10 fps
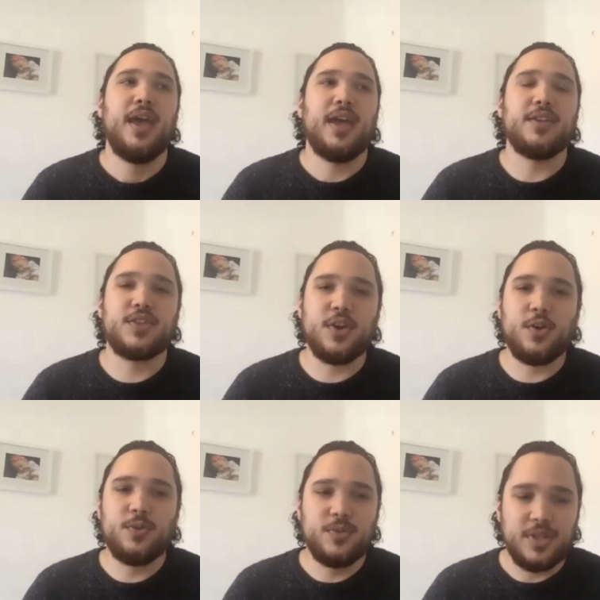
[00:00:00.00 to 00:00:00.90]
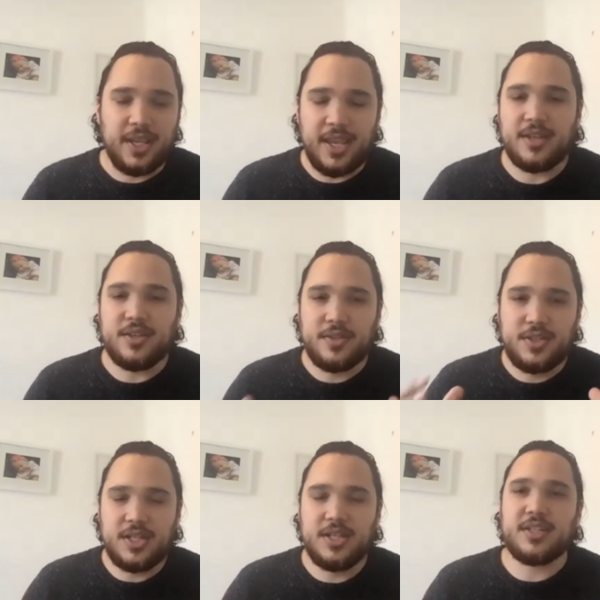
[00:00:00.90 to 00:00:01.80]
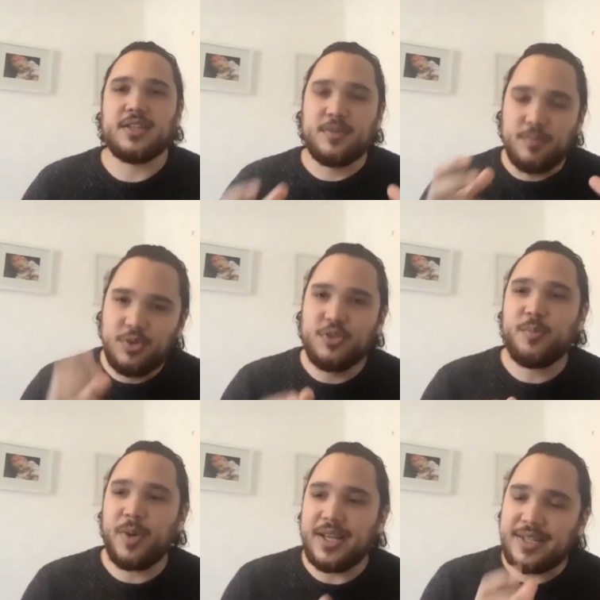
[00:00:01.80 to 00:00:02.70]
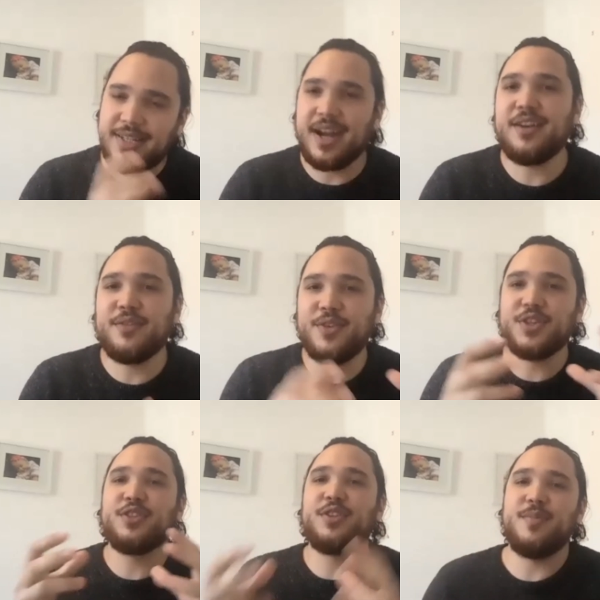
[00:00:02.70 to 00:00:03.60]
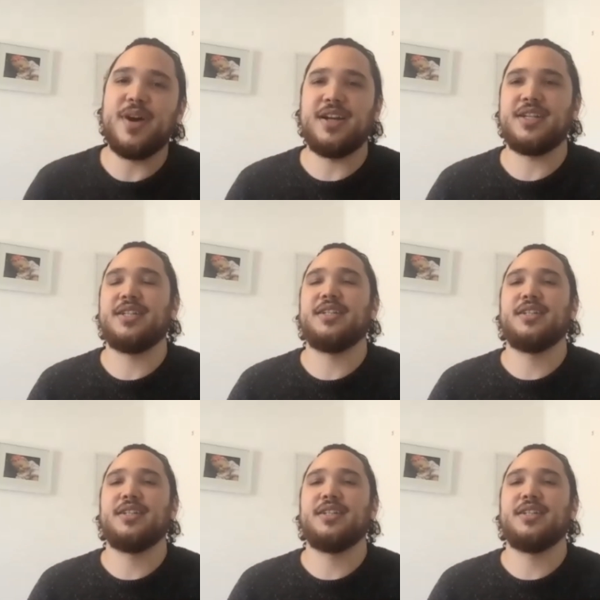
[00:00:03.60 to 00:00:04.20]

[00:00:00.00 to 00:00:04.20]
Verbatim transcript: And so again, Jesus moved by sacrificial compassion,